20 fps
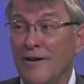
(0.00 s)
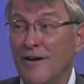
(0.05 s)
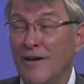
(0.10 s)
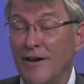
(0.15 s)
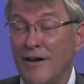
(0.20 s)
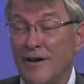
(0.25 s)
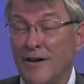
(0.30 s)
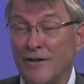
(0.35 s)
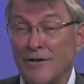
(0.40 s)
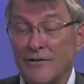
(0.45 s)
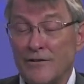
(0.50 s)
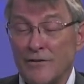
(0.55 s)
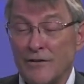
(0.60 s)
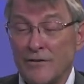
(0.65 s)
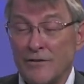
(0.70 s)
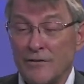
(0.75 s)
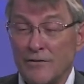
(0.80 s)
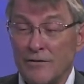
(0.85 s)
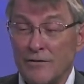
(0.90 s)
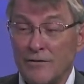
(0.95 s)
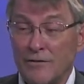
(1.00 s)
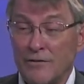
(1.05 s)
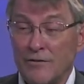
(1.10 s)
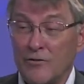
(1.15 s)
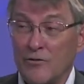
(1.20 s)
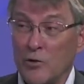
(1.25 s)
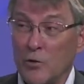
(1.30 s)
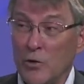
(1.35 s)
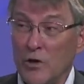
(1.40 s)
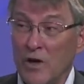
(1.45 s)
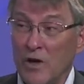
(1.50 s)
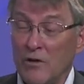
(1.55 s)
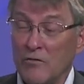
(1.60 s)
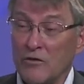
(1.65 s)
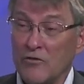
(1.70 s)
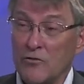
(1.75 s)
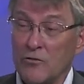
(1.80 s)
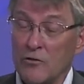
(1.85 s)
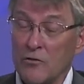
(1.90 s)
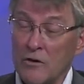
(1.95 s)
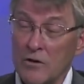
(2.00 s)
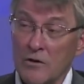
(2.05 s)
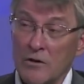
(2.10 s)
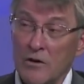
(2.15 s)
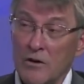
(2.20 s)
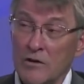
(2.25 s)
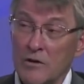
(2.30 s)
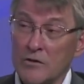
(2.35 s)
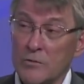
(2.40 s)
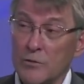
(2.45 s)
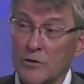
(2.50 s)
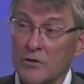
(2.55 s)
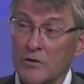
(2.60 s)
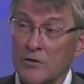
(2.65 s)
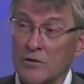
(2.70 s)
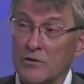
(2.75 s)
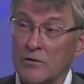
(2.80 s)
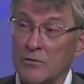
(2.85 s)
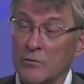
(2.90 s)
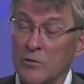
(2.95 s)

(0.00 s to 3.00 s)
And so we have a strong hospital